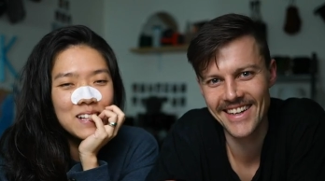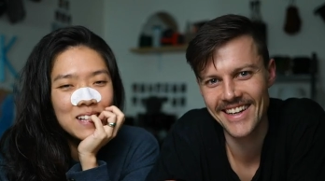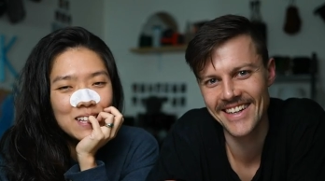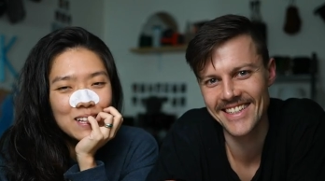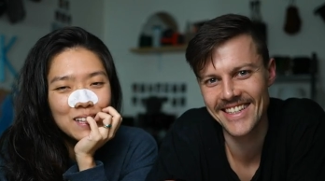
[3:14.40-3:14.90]

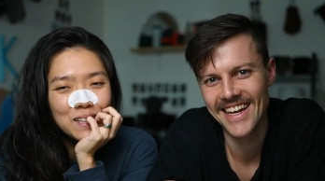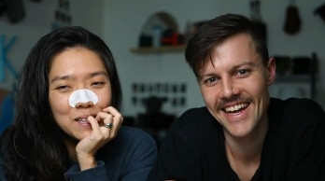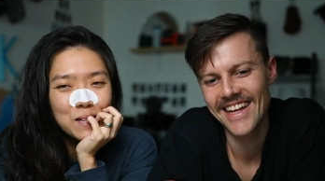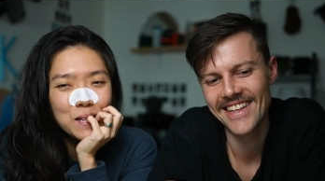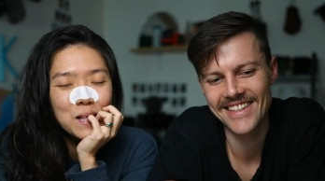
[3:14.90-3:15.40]
Speaker 1: because
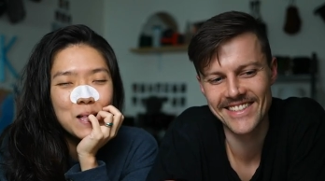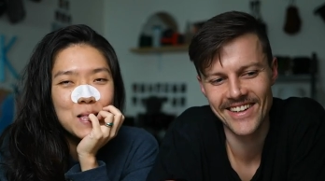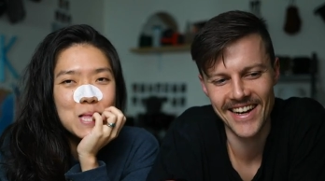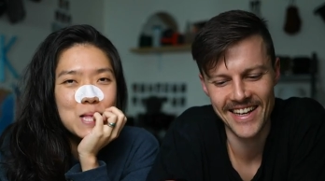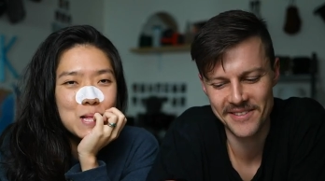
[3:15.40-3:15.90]
they
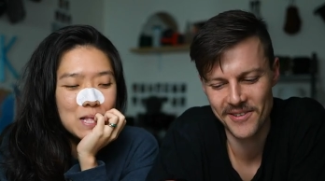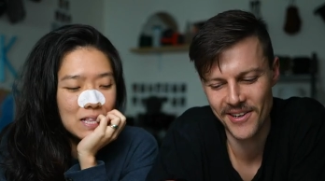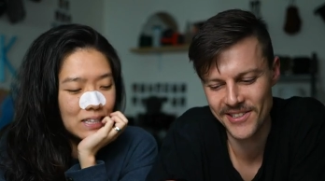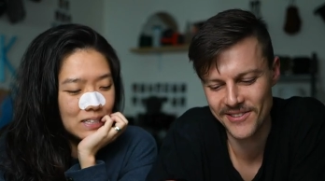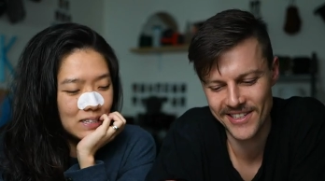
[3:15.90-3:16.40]
started asking me
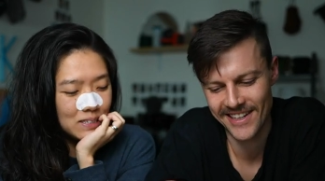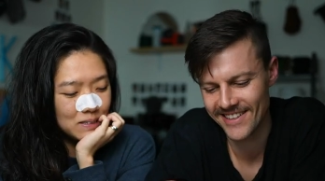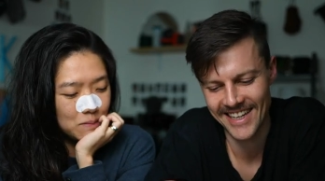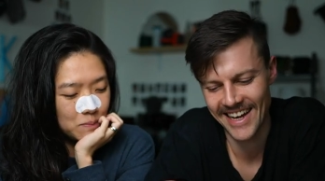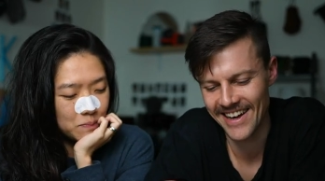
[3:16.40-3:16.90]
all these questions. I
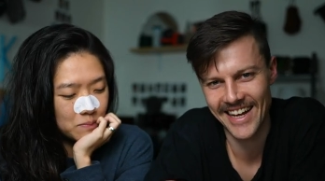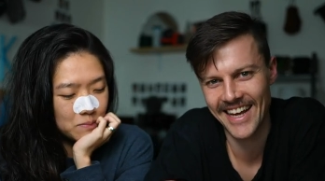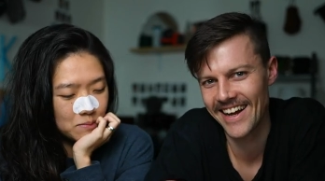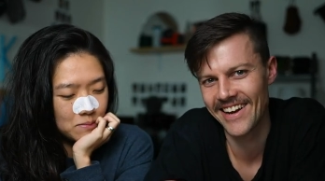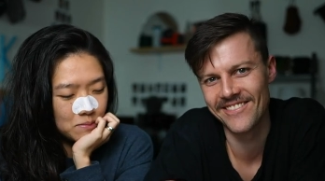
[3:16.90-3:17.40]
was like, I
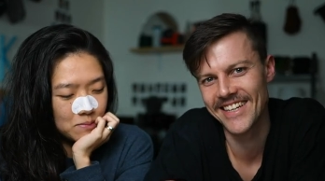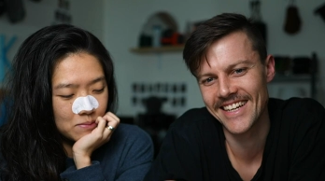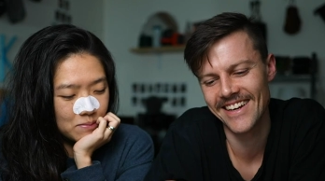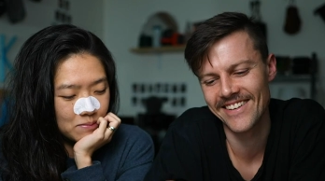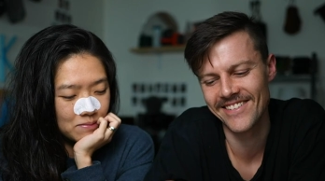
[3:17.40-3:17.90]
can't, I'm like,
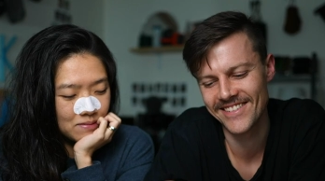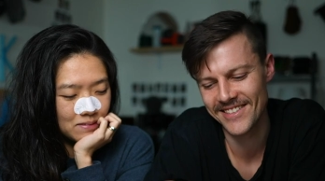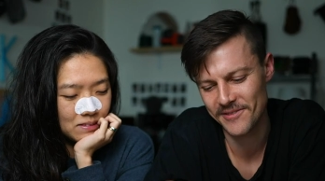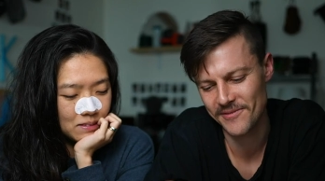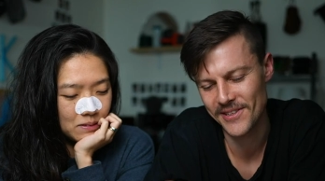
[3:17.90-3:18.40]
oh,
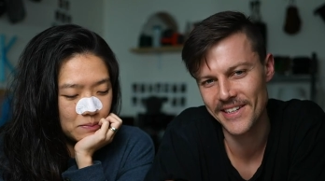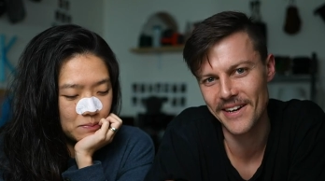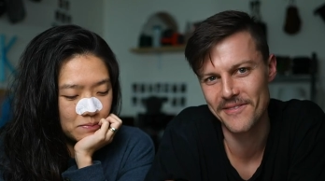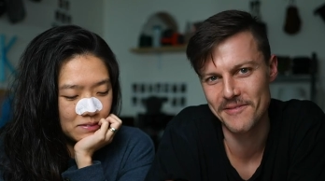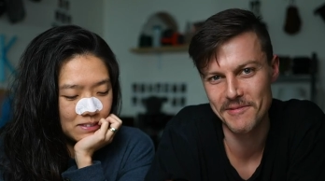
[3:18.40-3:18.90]
just fill it
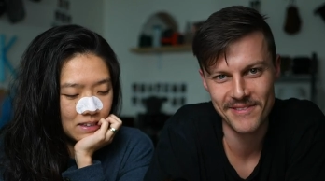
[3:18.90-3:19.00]
out for me,